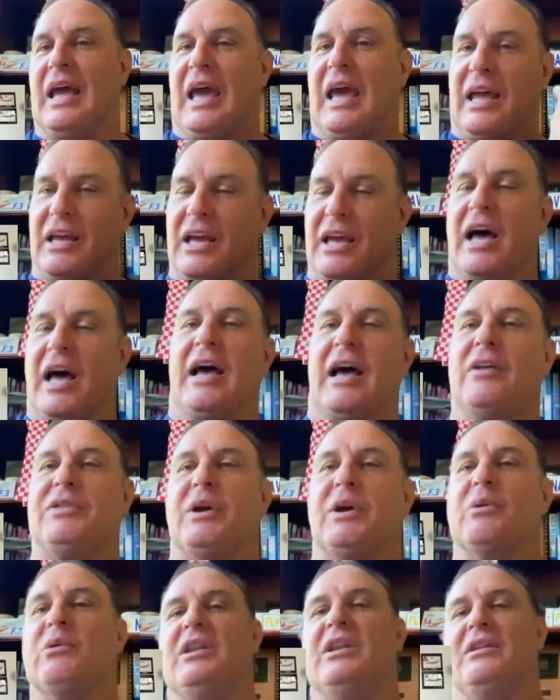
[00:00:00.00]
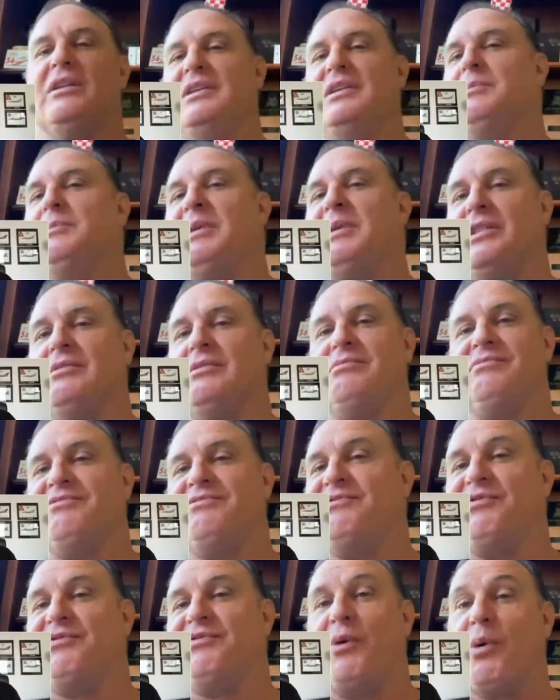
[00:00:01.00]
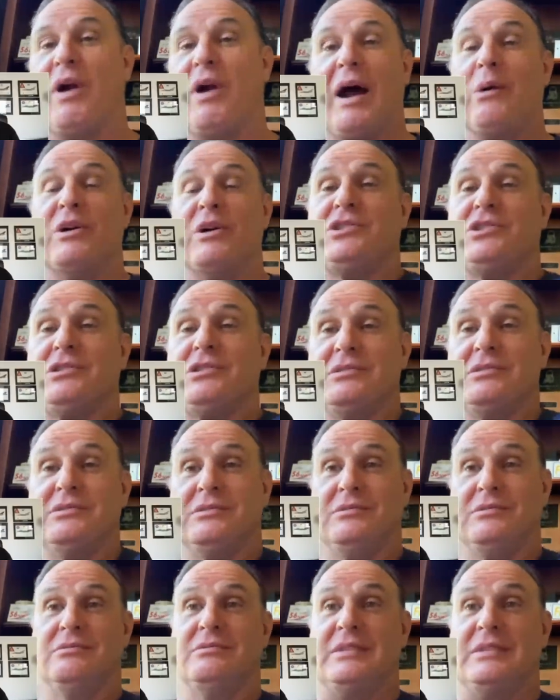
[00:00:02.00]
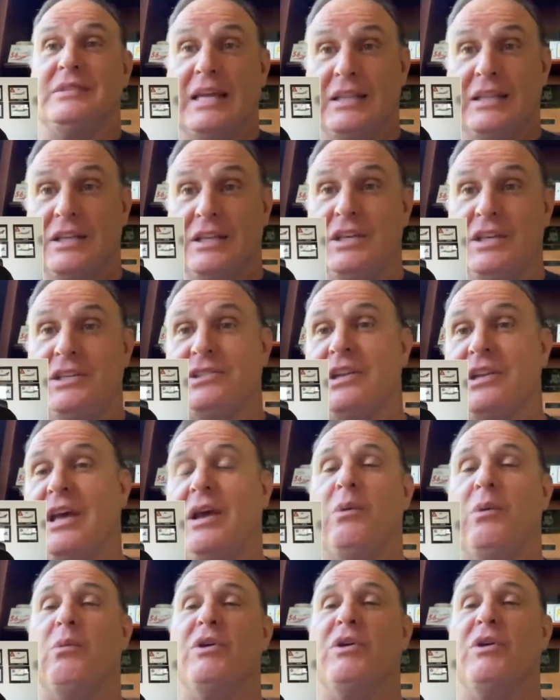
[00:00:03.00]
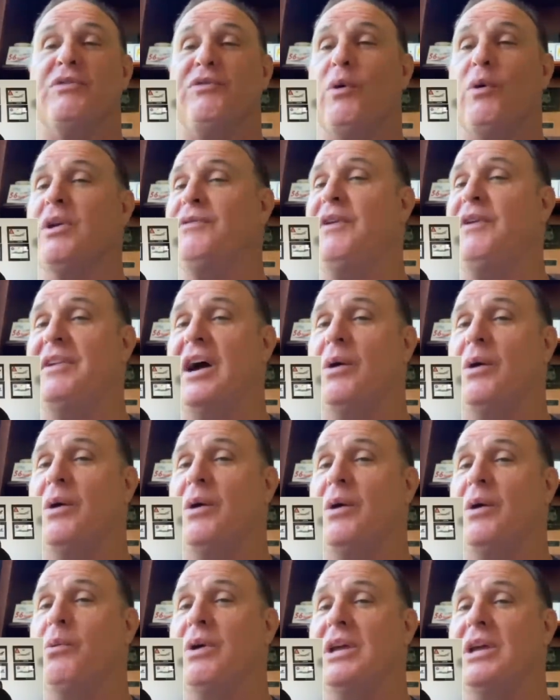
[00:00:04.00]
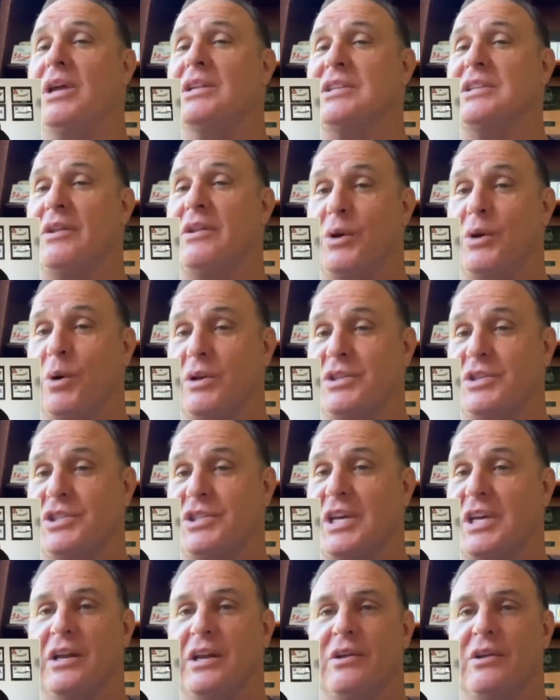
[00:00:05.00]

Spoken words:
and got out there, it had been 4 hours at least with 45-knot winds out in the North Sea.